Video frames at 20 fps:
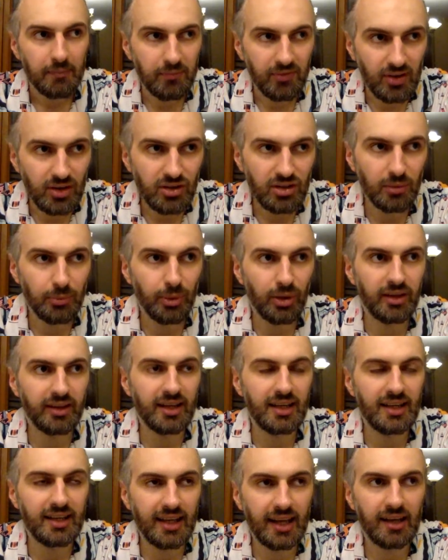principles
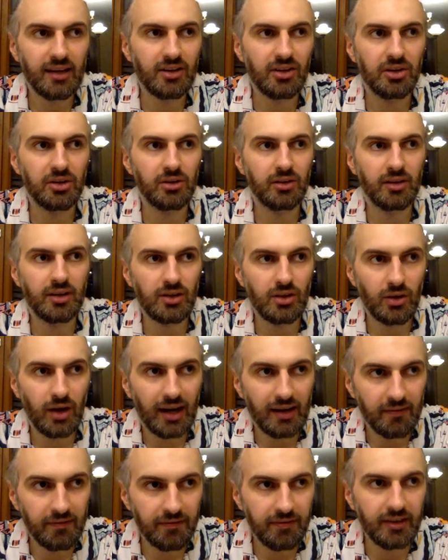in theater which
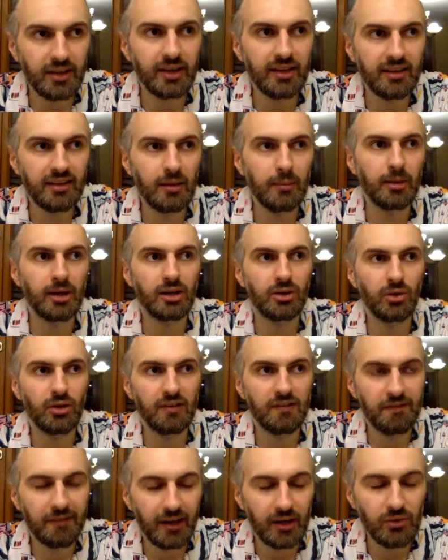are very similar to
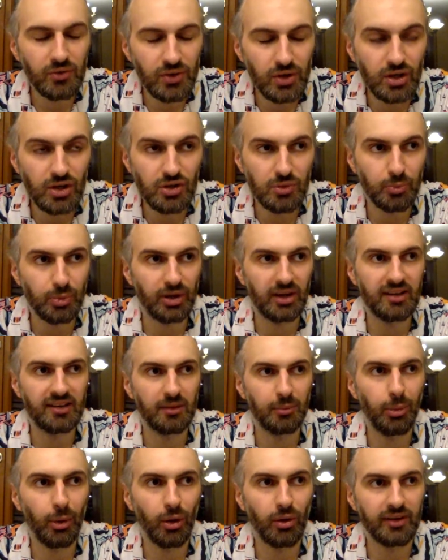the found footage
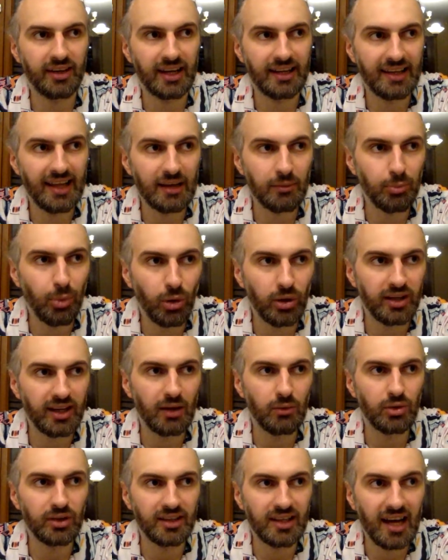principles. At that point, I
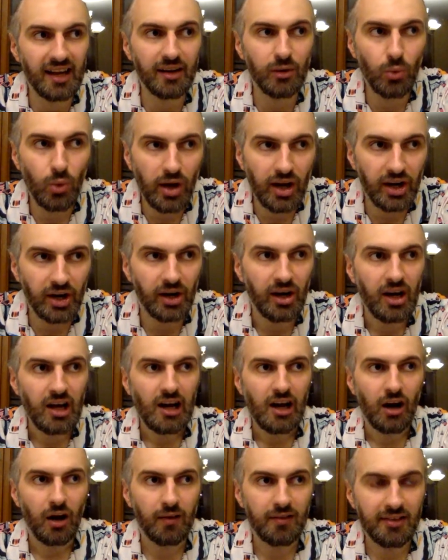was not aware
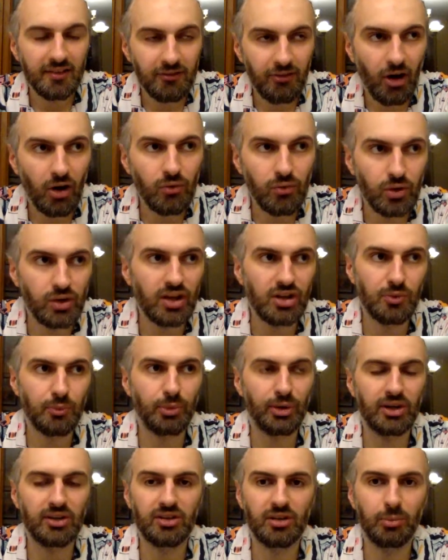of the found footage
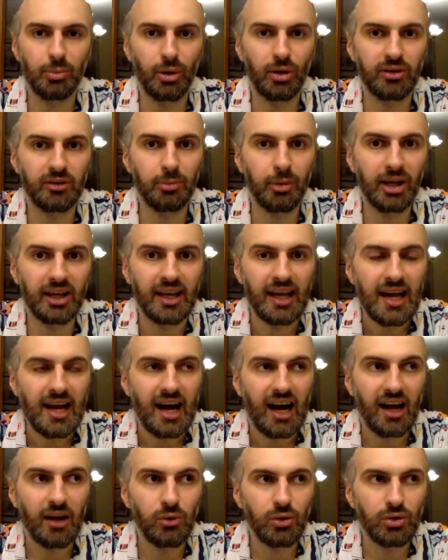principles, but
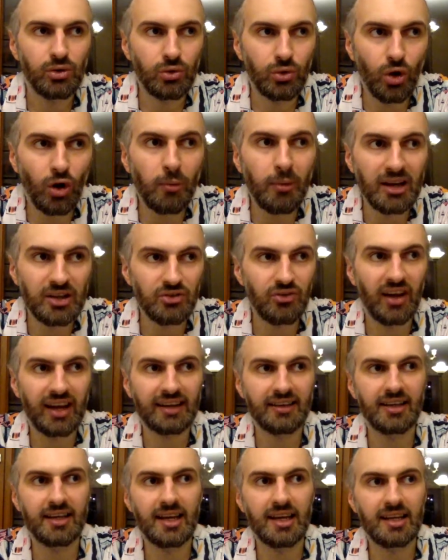I was so much
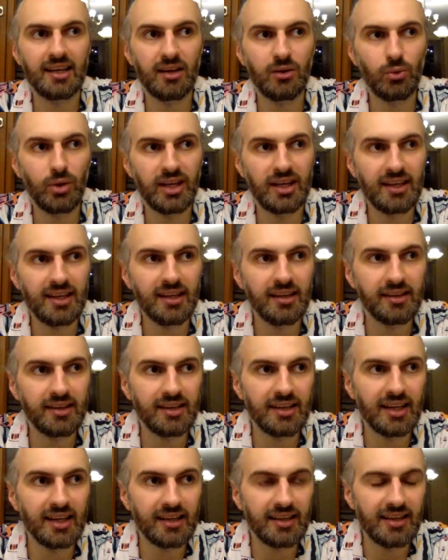fascinated with his
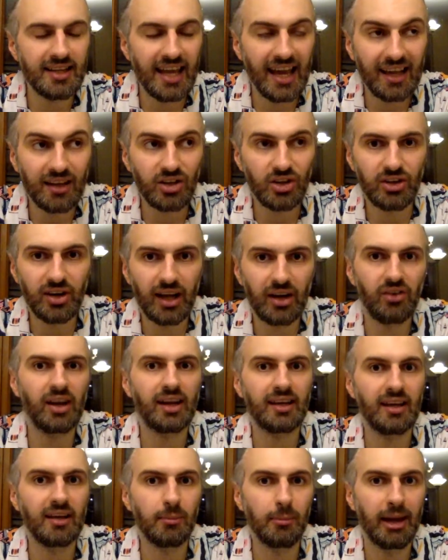theater
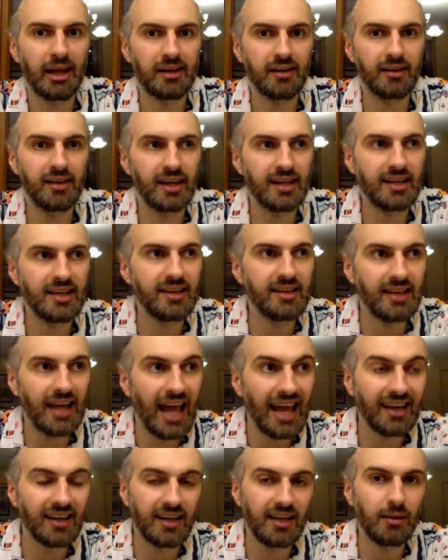directing method and his
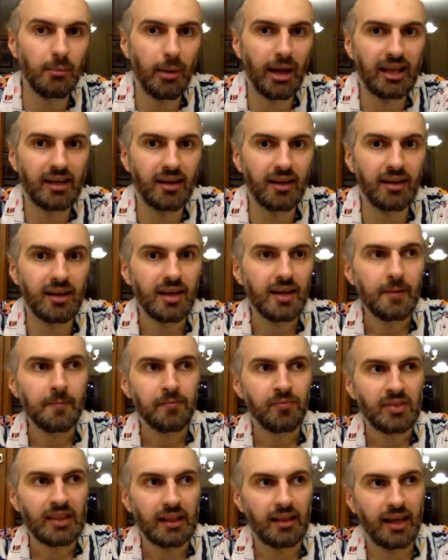acting method.
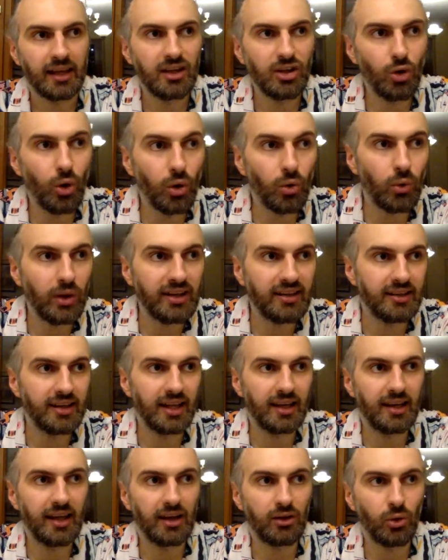Like he always
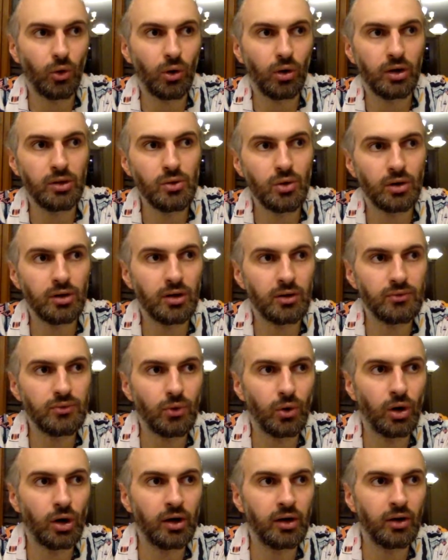said that, in order
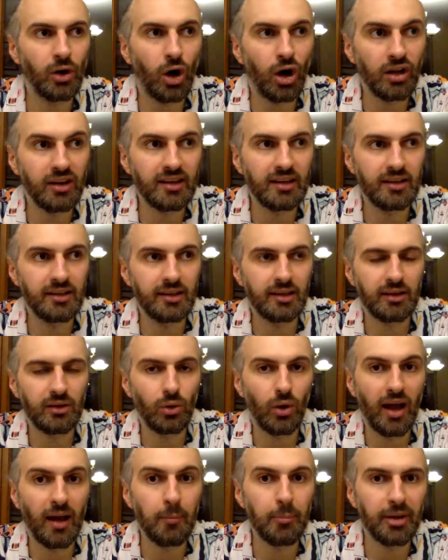for the audiences
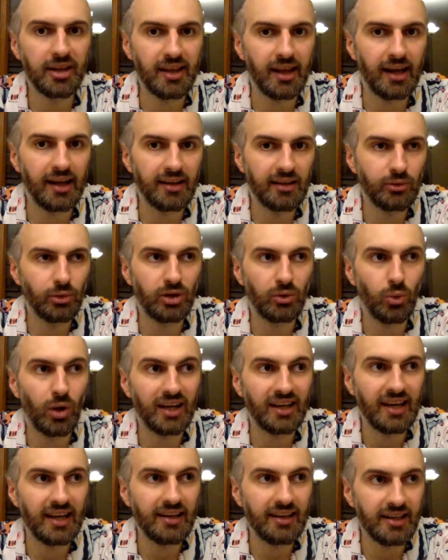to empathize with
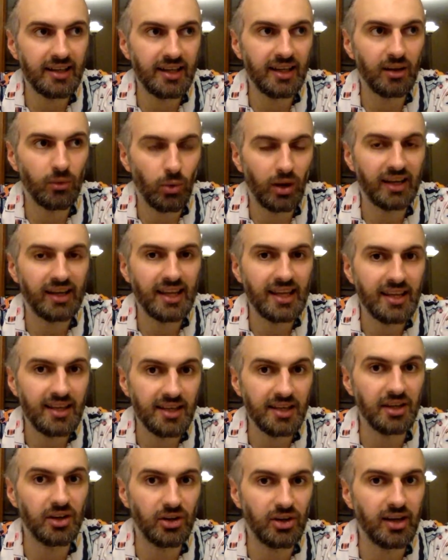what they see and what they
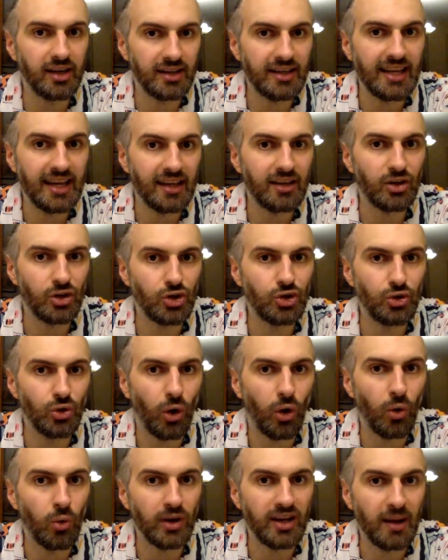hear in a theater
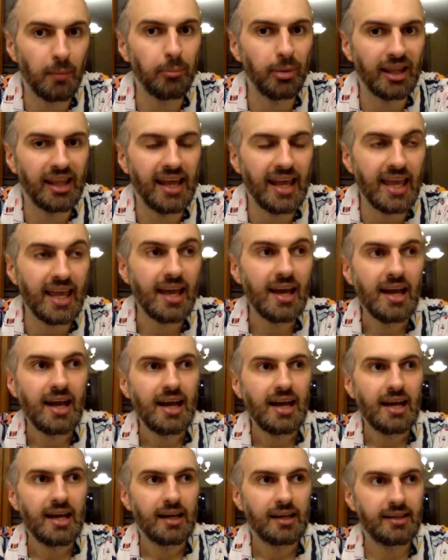show, in a play,
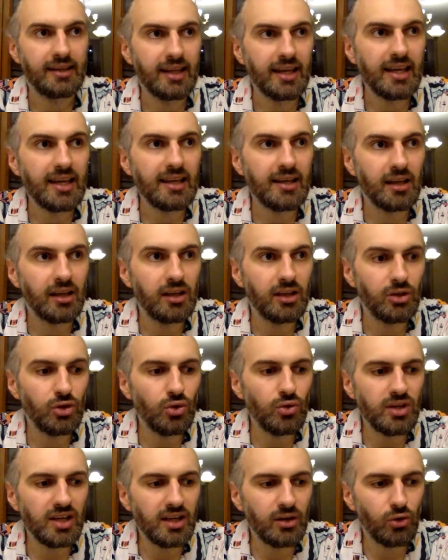
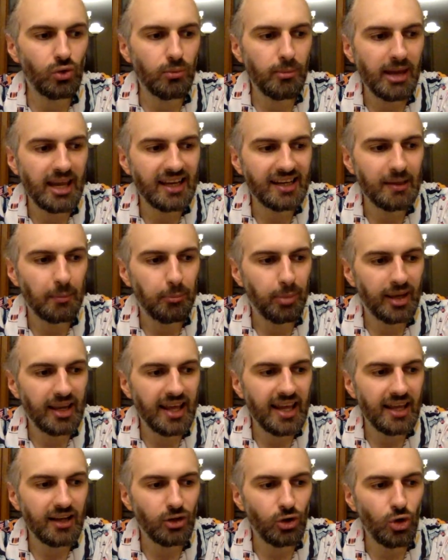you need to make the
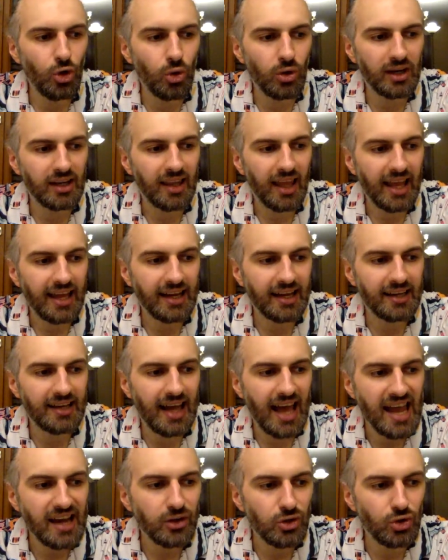play look like an
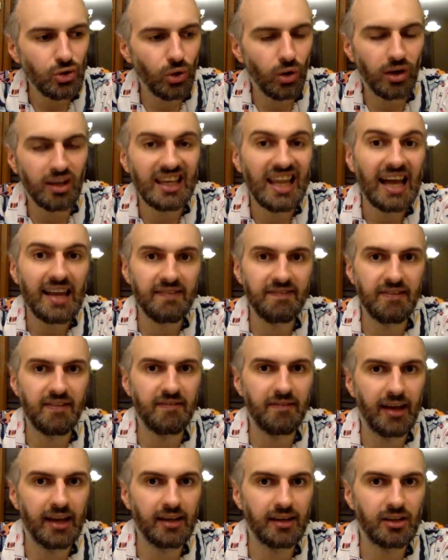actual life
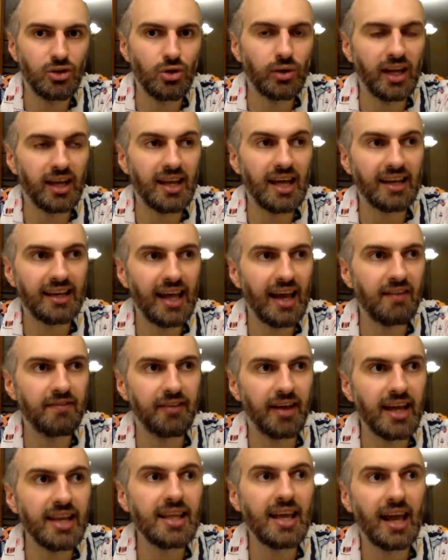event. You cannot
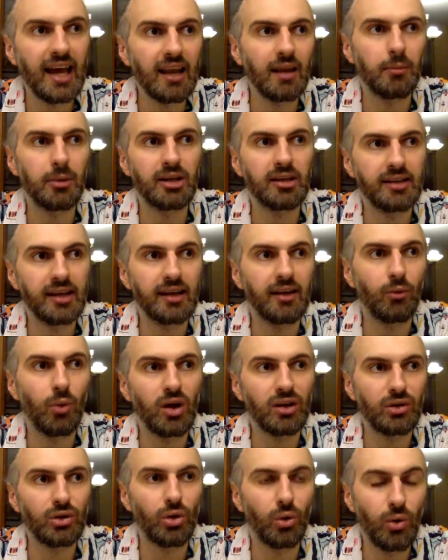have any elements
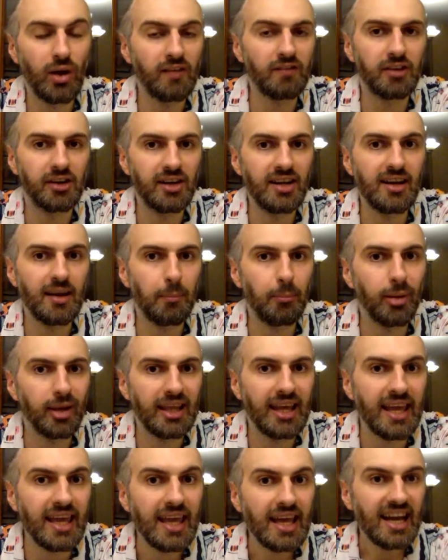whatsoever in the
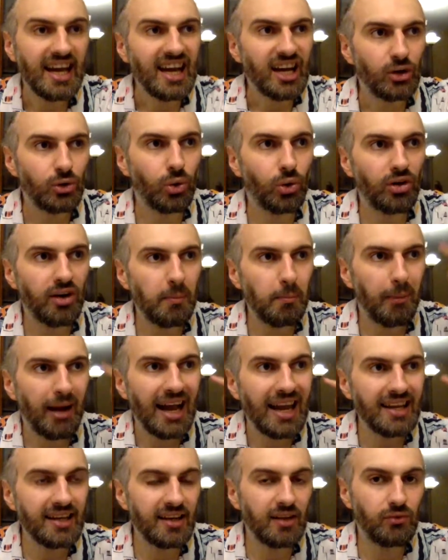play to
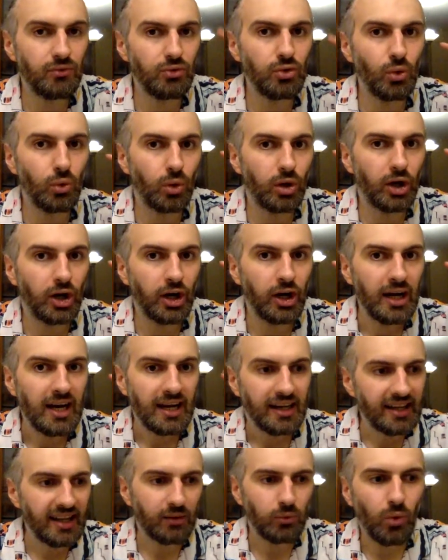remind the viewer
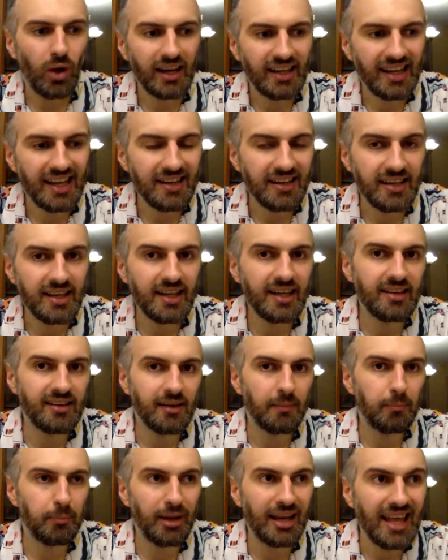that what they see is
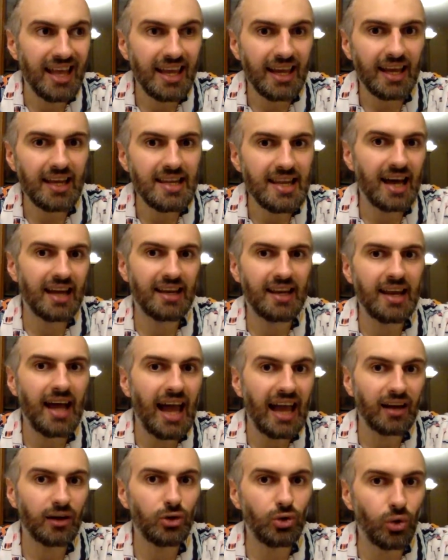a play and not an
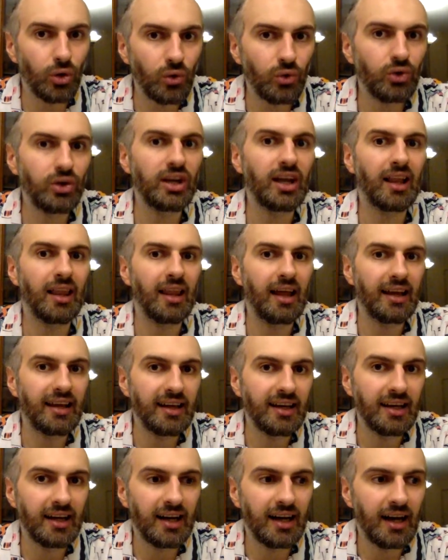actual real
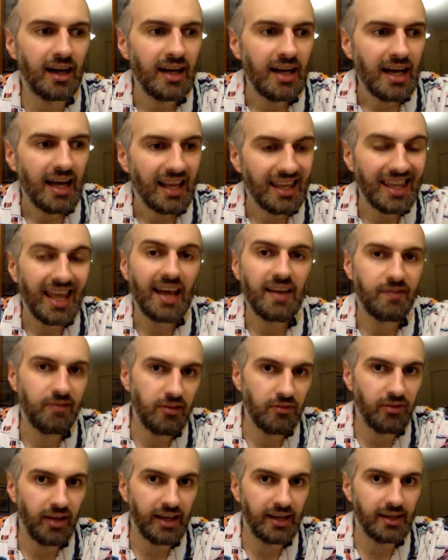life
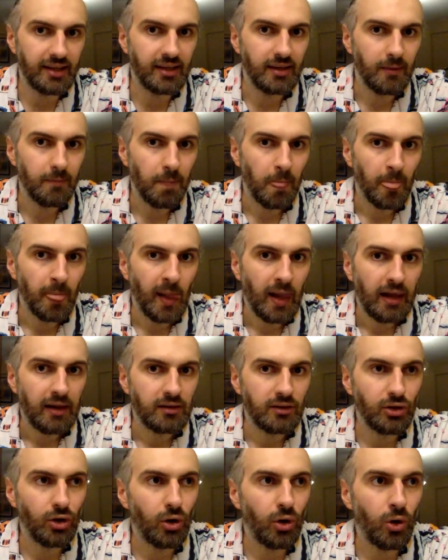event.
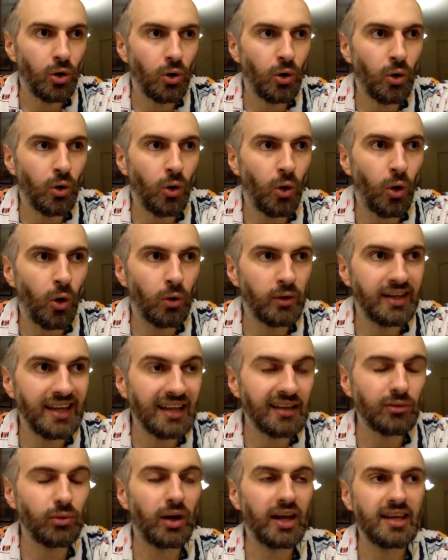So
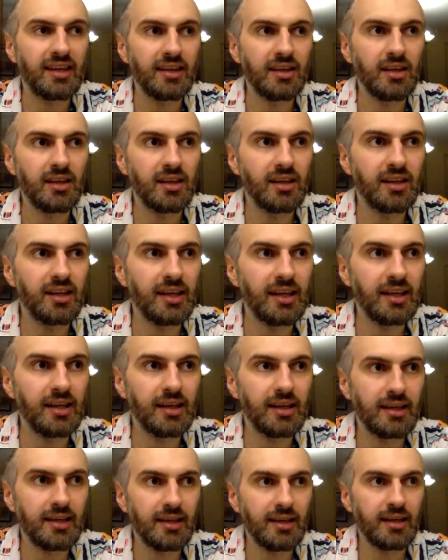that's why
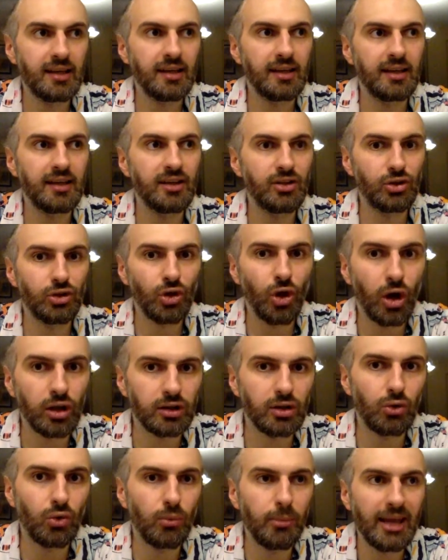he
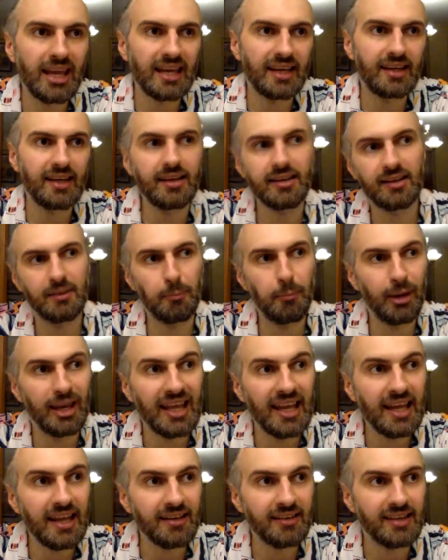sought to make these
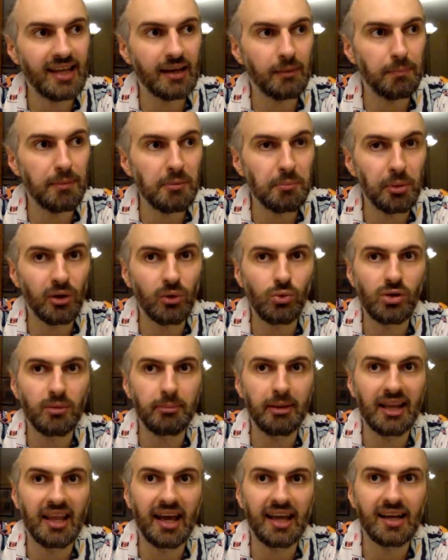plays that people
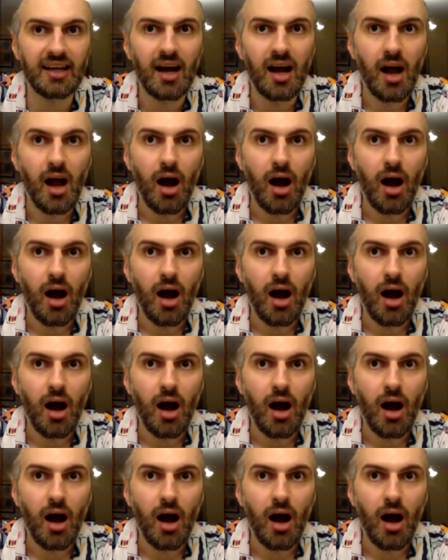would be like,